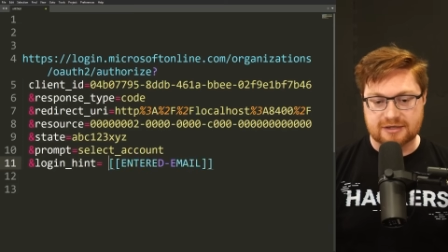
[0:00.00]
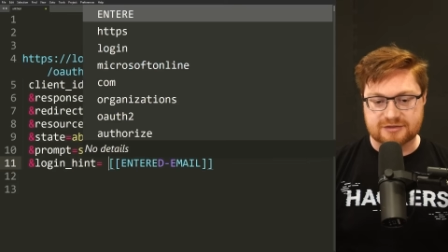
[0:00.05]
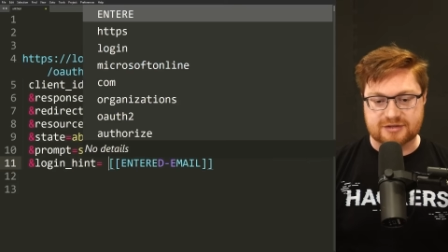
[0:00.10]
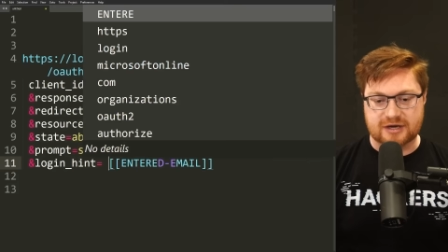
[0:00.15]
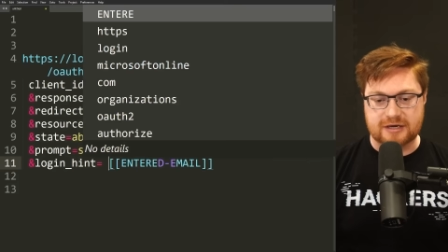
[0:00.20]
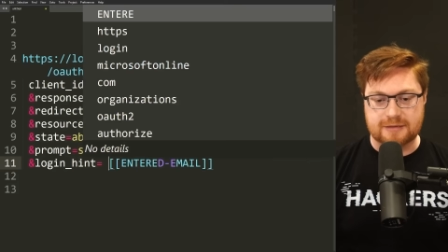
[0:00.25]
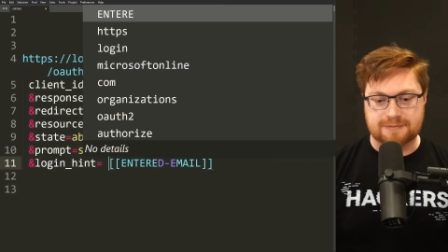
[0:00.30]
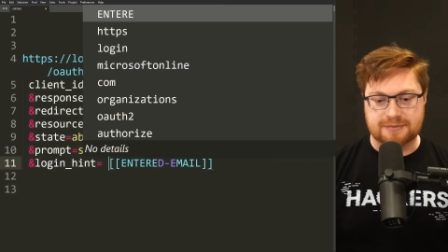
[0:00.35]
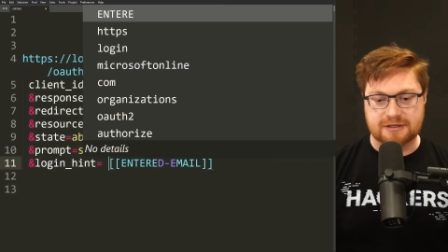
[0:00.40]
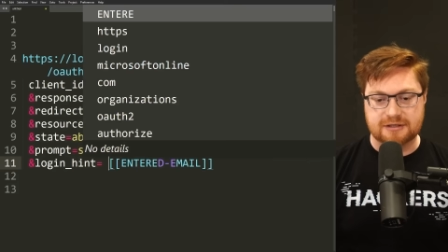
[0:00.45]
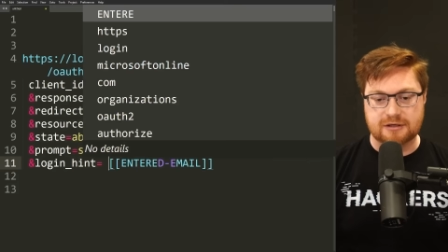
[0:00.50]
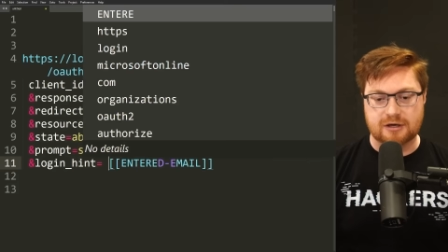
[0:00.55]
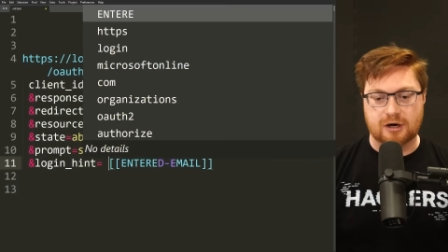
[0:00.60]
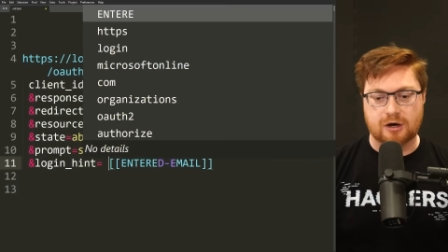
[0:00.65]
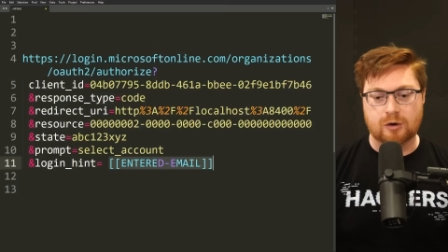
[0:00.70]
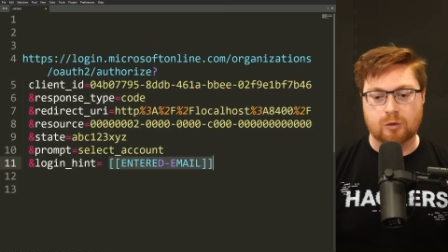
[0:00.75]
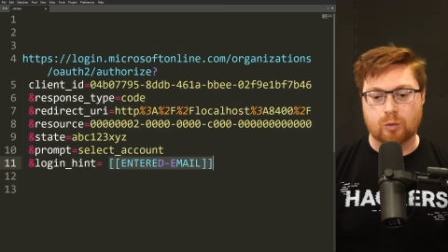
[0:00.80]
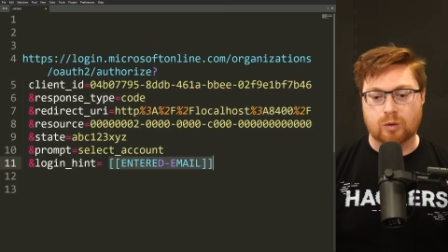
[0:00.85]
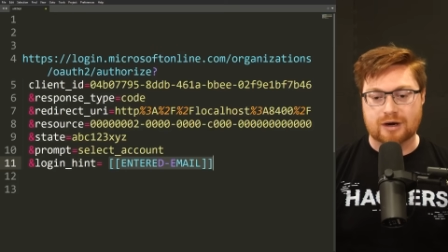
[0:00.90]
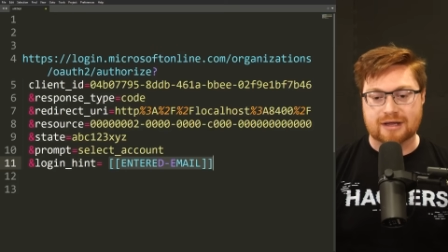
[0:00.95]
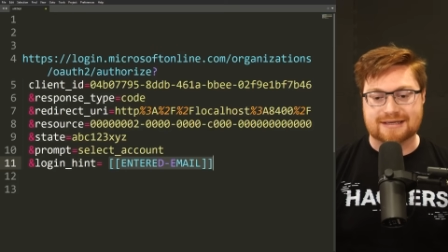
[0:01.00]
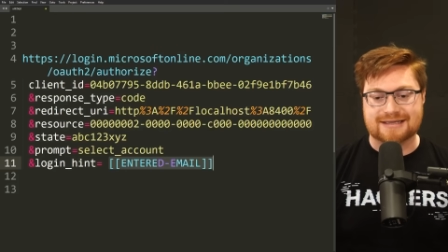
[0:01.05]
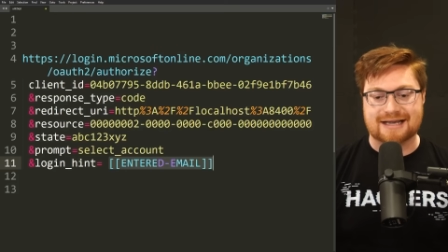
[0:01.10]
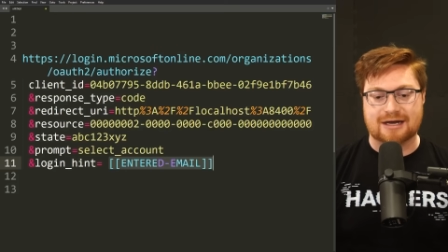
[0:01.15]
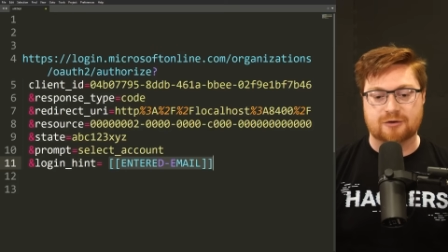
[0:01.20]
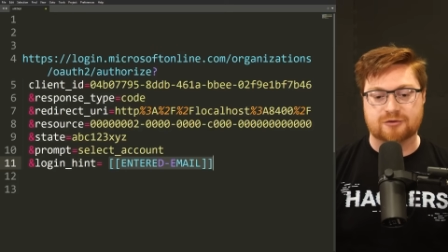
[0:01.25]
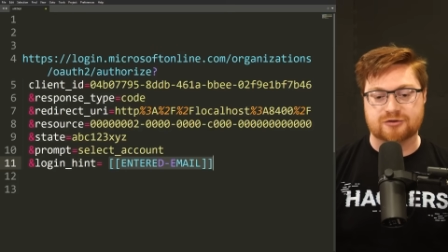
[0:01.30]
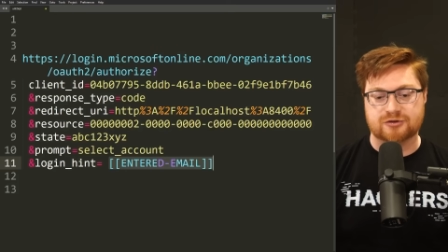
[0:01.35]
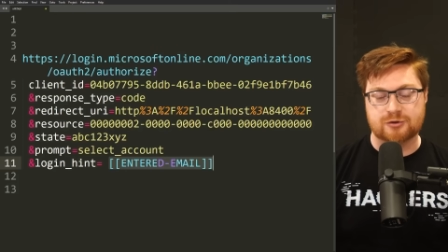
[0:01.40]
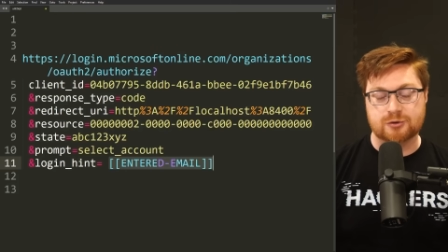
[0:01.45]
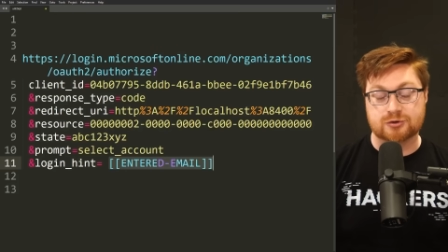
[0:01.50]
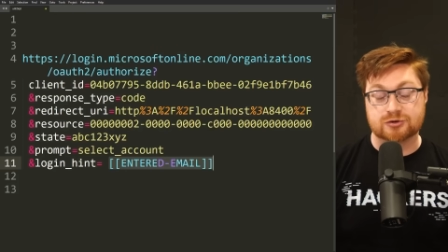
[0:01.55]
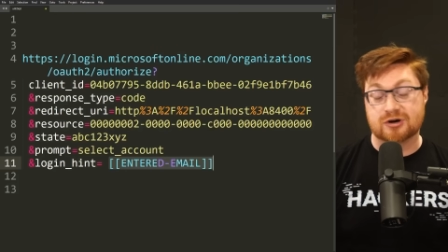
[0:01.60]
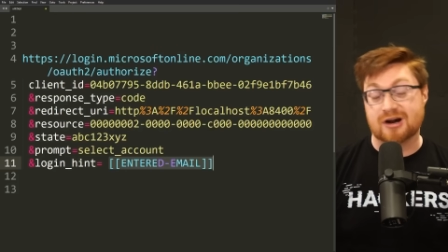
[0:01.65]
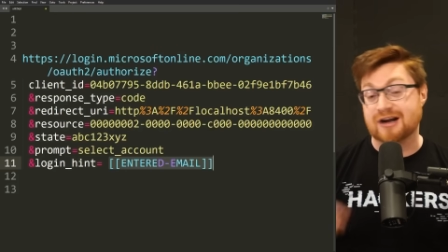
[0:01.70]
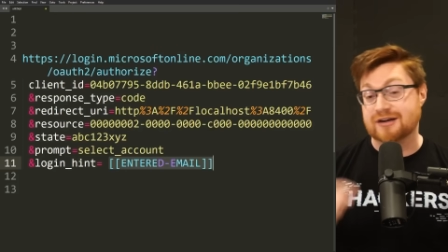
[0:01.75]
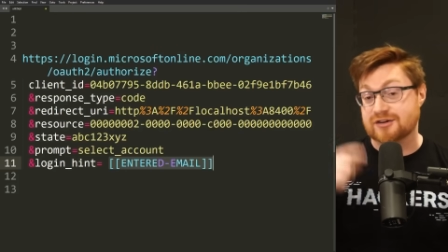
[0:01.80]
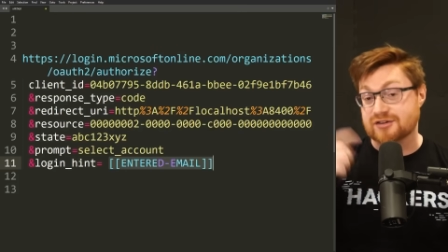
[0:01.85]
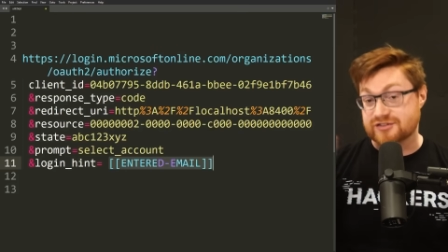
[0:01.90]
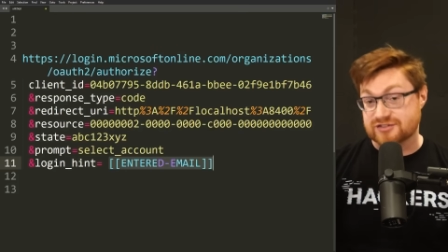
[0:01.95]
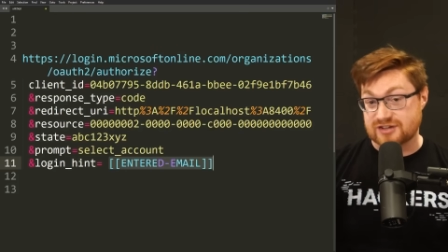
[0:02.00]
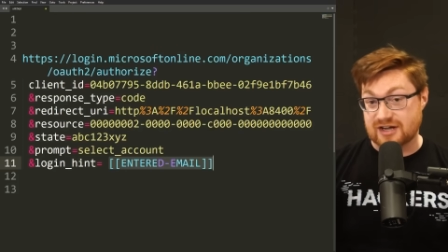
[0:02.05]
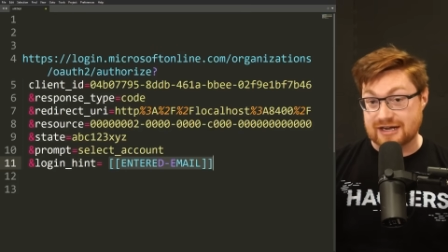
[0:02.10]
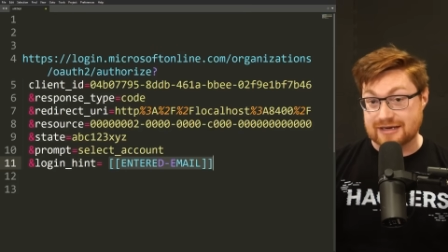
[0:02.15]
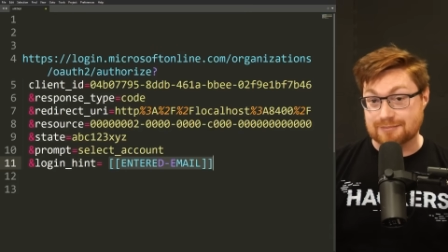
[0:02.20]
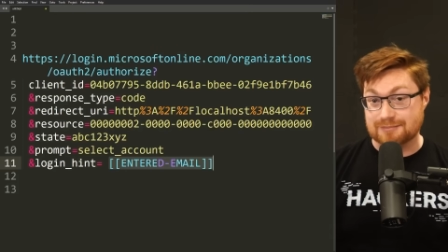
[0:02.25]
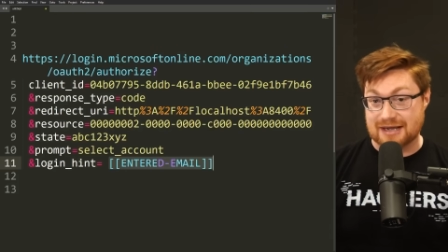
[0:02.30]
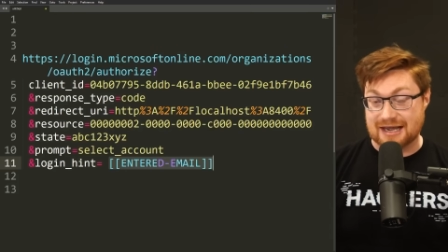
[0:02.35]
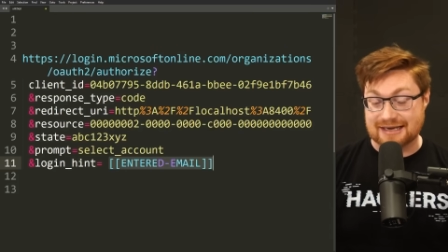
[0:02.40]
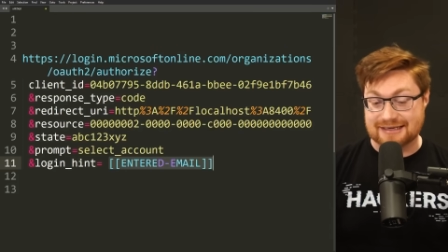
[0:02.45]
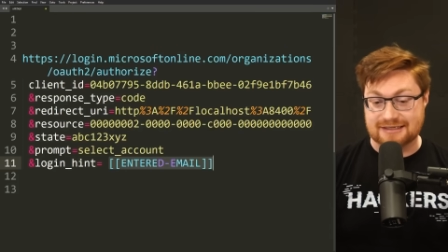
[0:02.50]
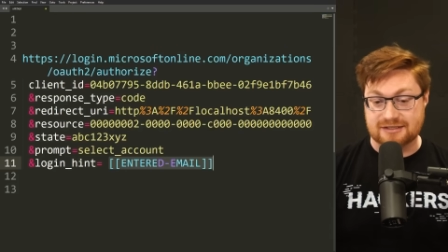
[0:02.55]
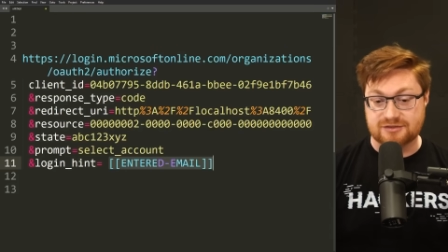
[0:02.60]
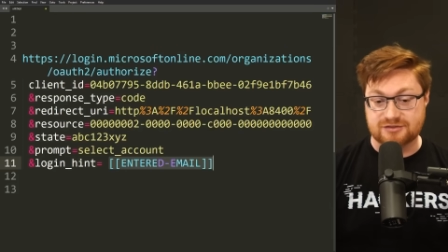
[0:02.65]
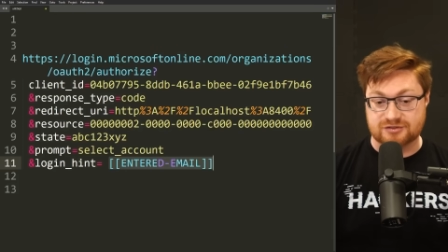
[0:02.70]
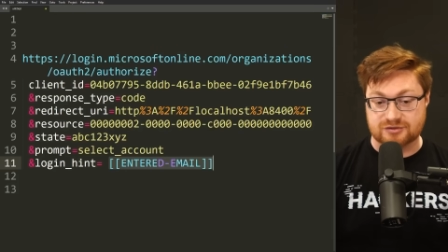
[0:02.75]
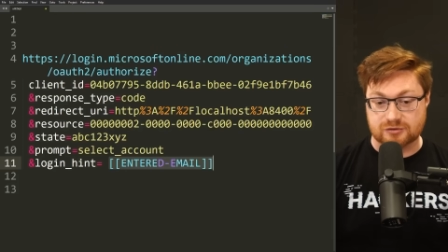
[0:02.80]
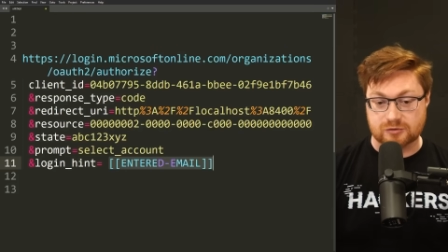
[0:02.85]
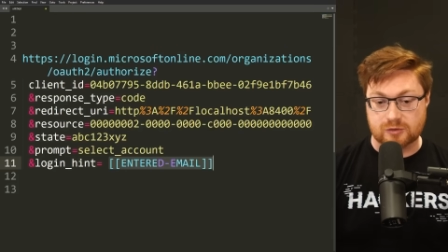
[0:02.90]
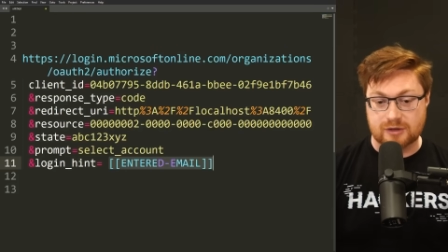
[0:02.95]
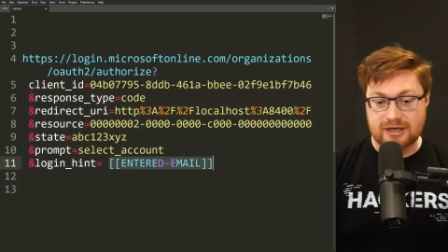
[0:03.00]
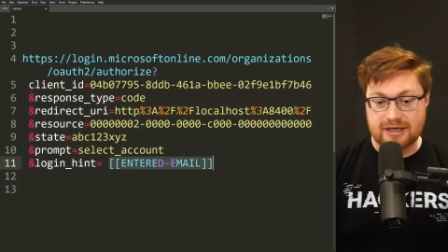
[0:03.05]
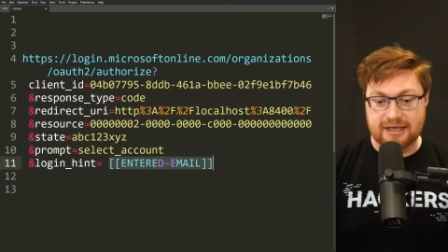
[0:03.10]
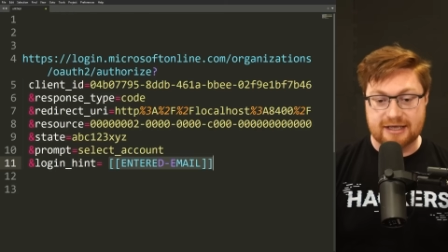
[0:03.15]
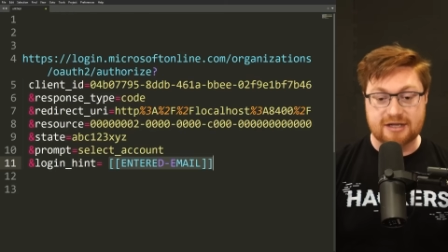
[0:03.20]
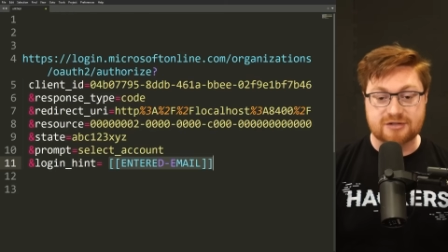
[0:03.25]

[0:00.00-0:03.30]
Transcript: type in, oh, what account are you trying to sign back into?